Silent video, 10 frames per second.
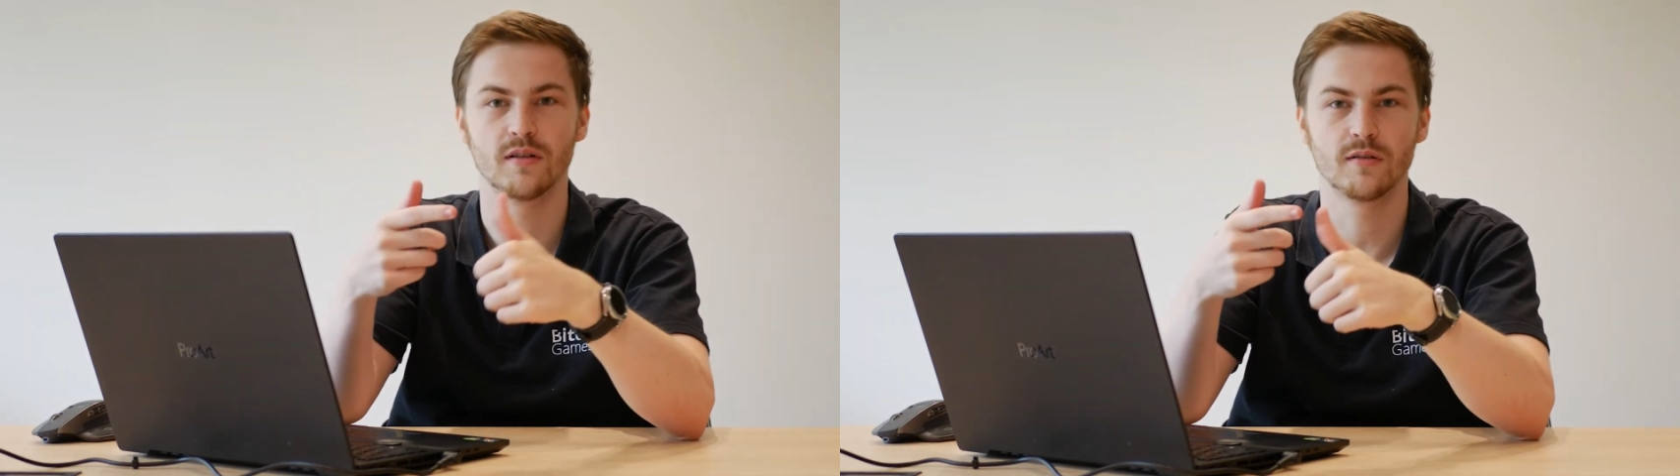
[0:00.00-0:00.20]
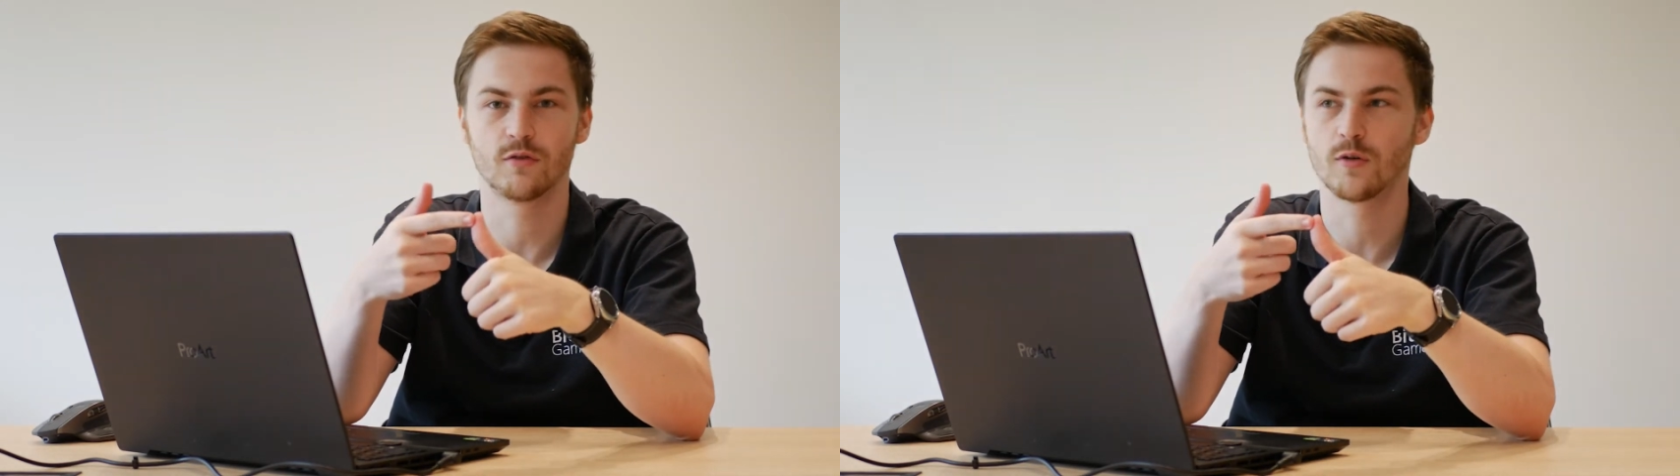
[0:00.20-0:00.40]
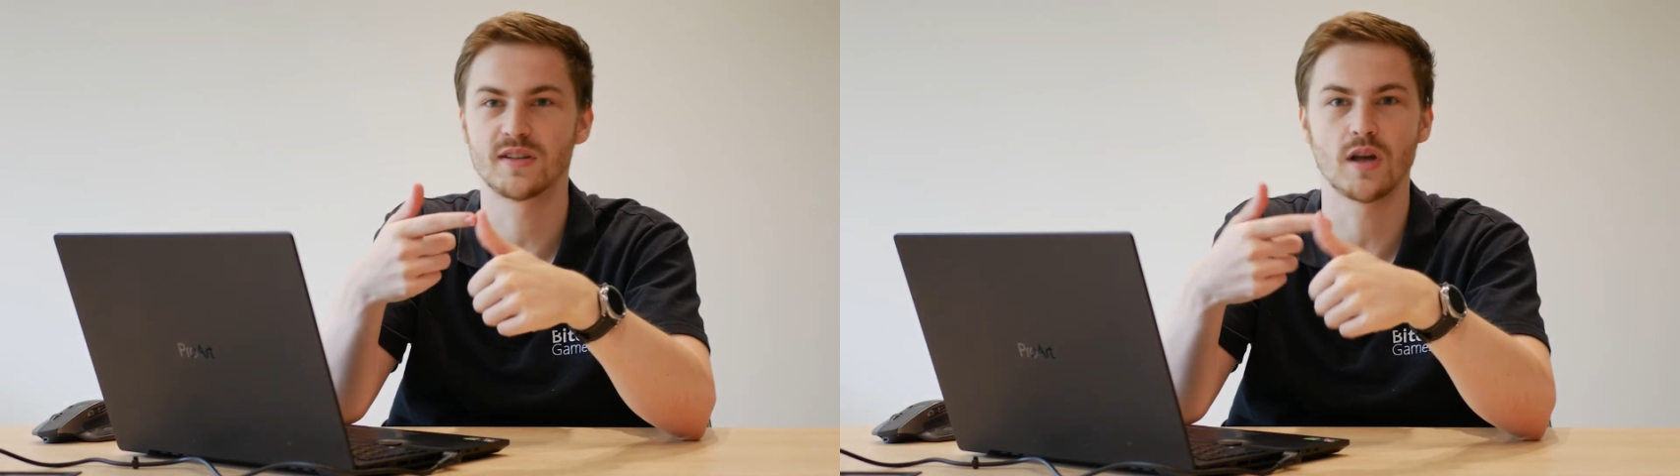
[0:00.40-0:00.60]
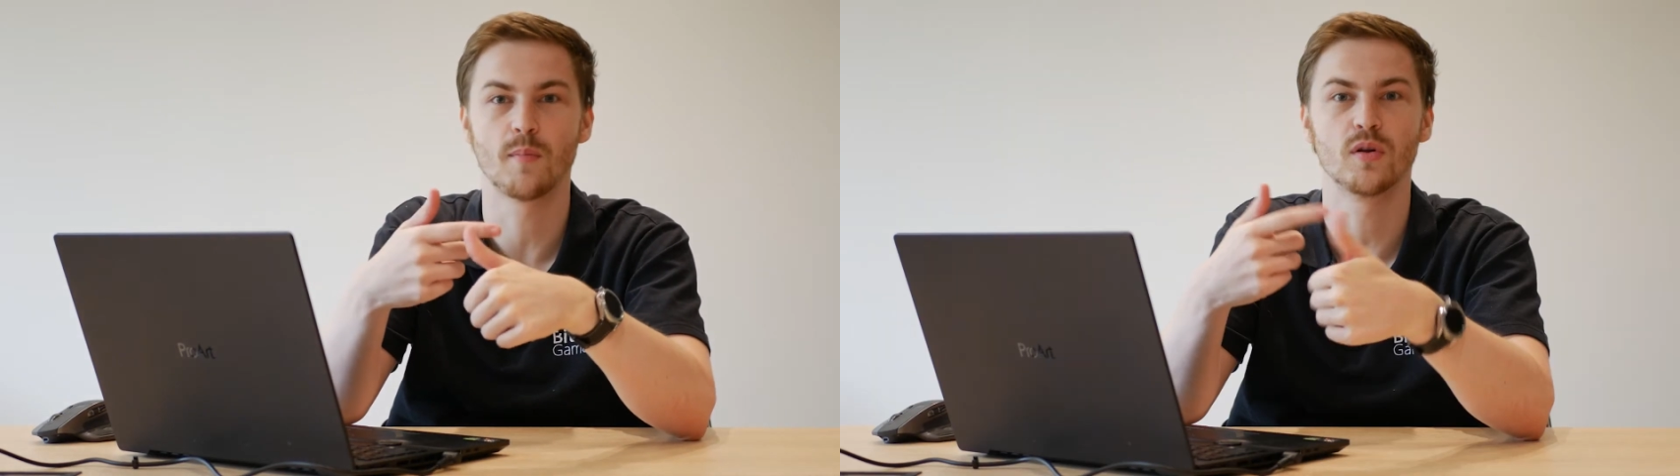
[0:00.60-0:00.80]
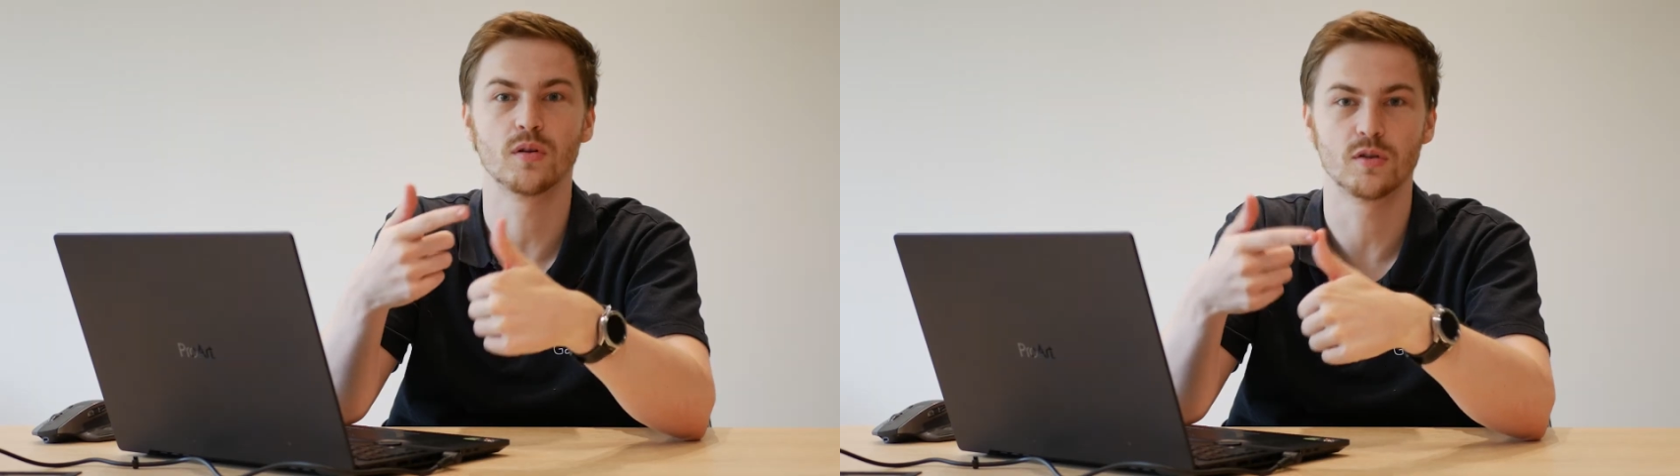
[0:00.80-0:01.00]
for
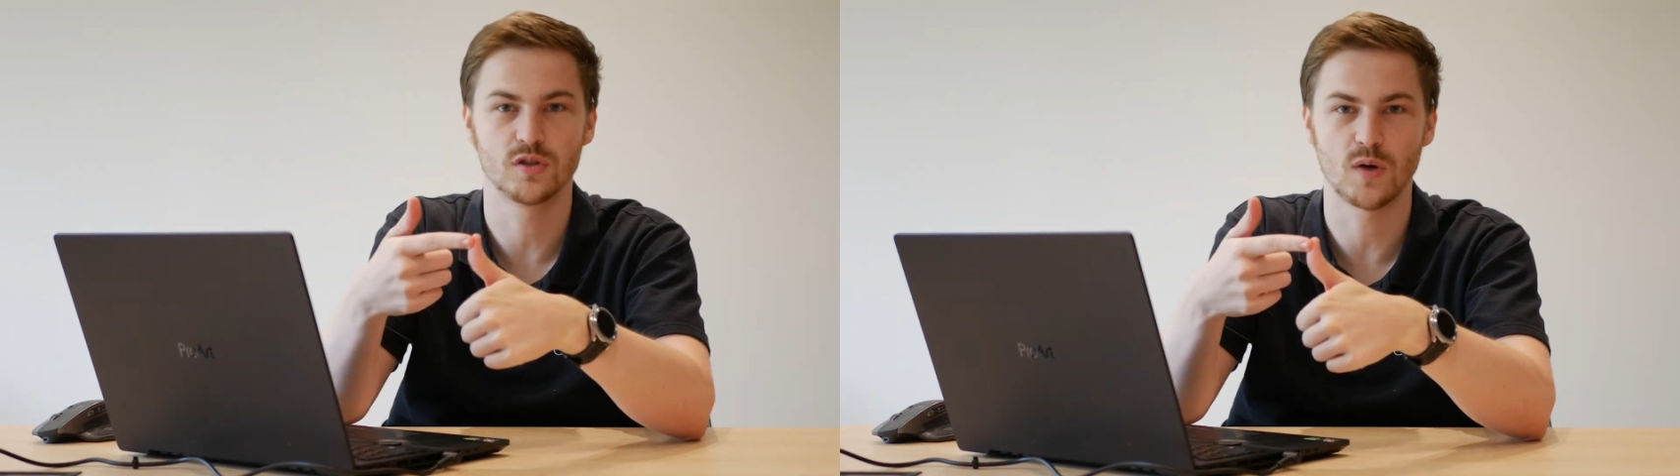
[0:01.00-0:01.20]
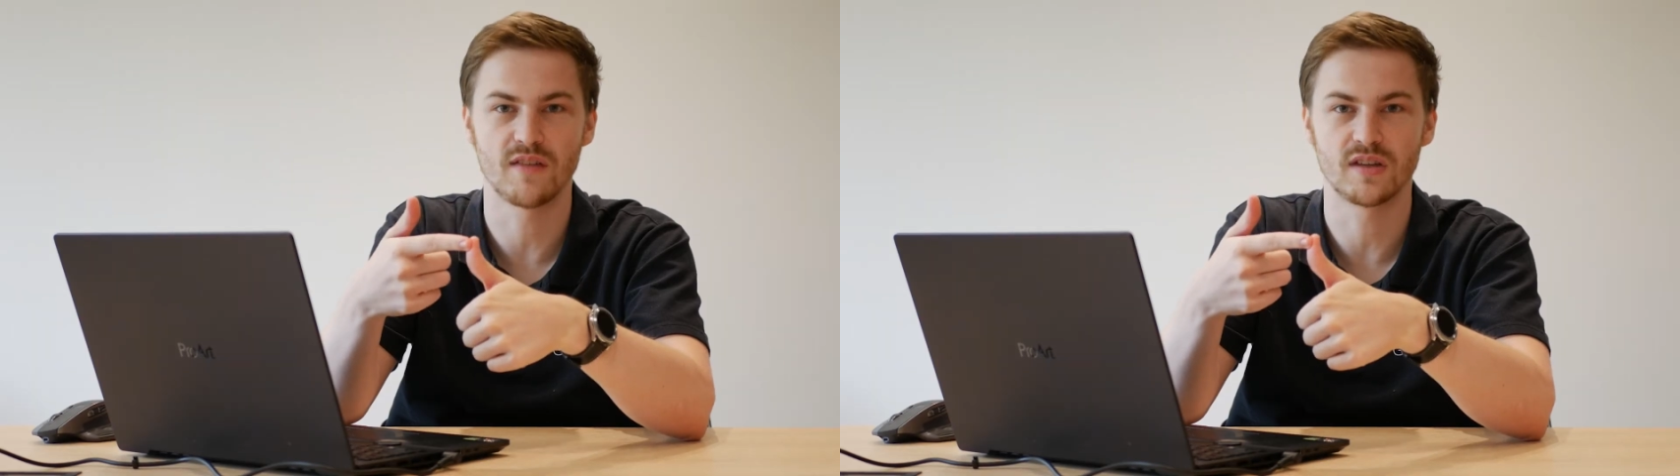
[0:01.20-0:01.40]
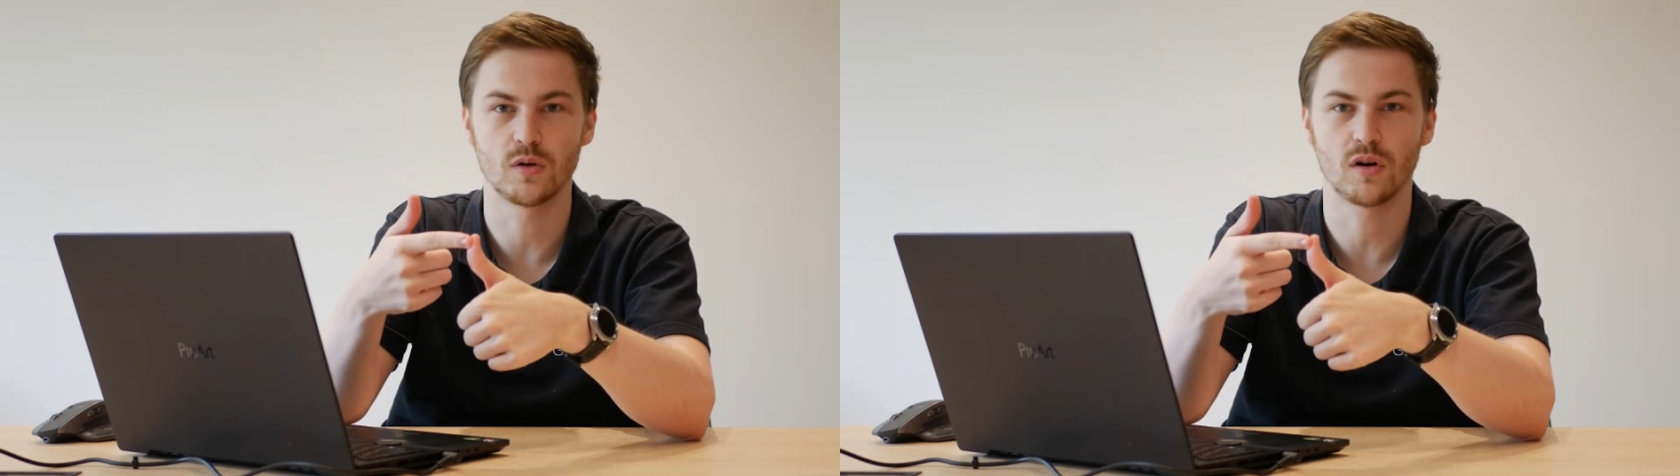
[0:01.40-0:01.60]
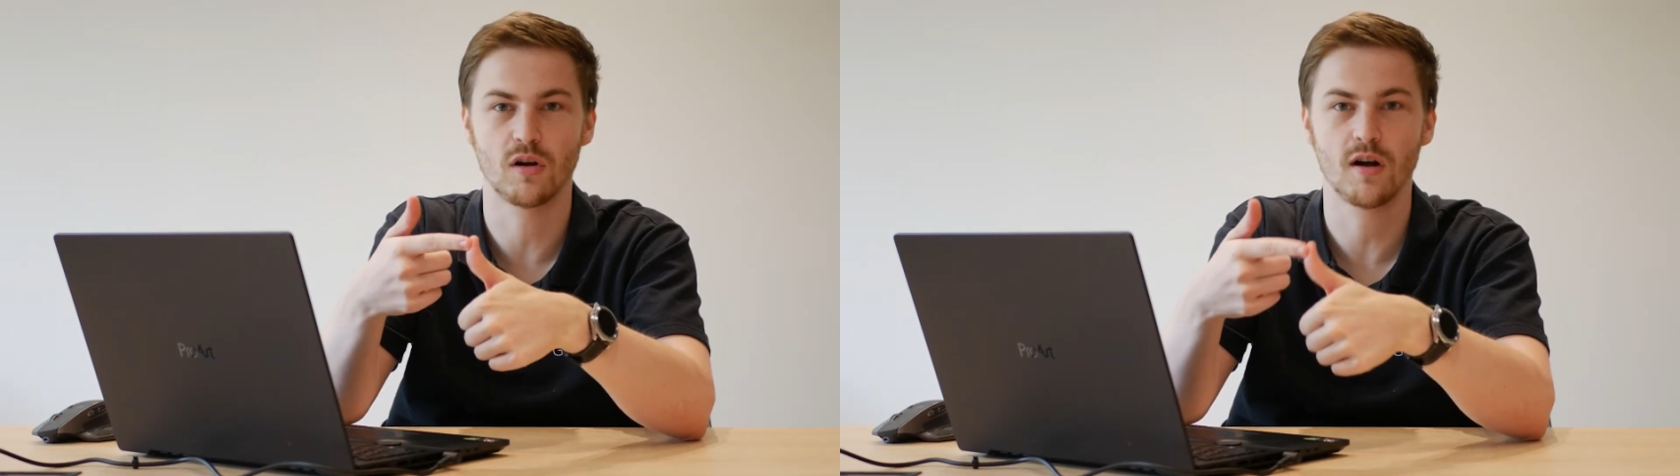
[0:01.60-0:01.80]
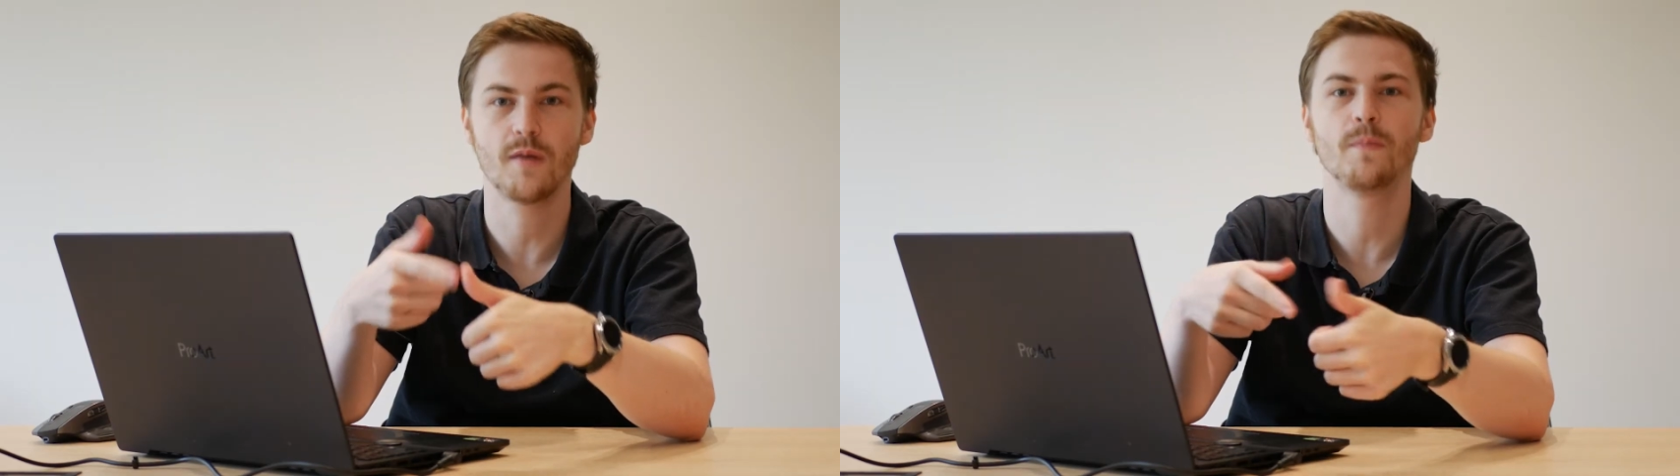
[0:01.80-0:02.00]
example, driving your
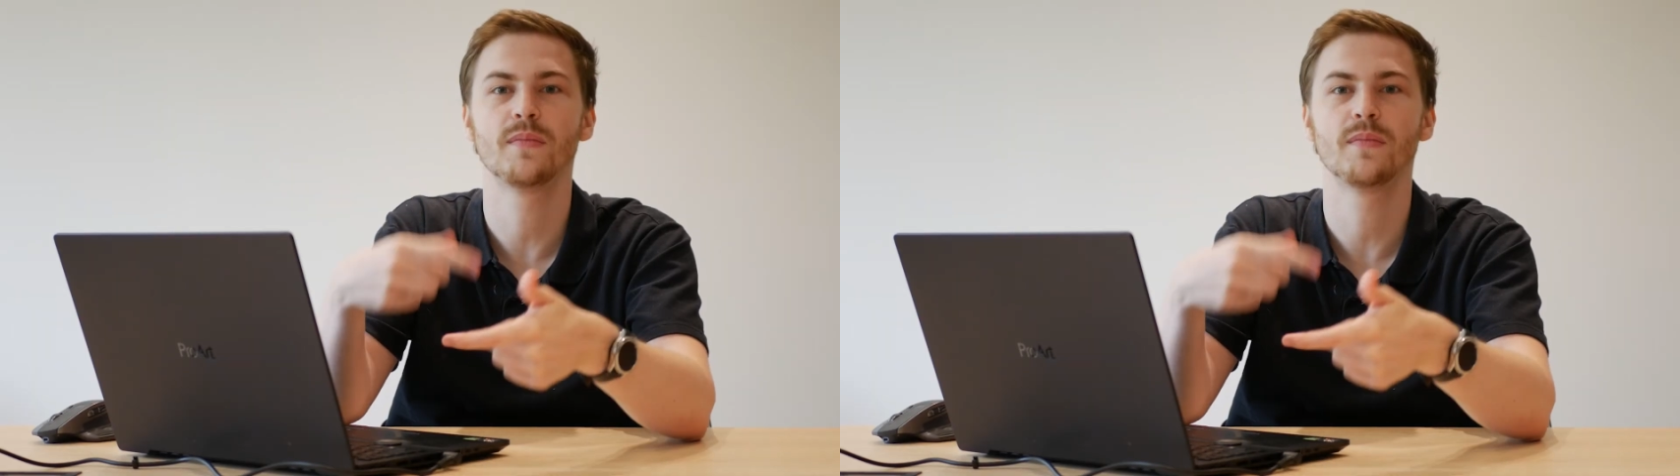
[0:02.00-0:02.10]
car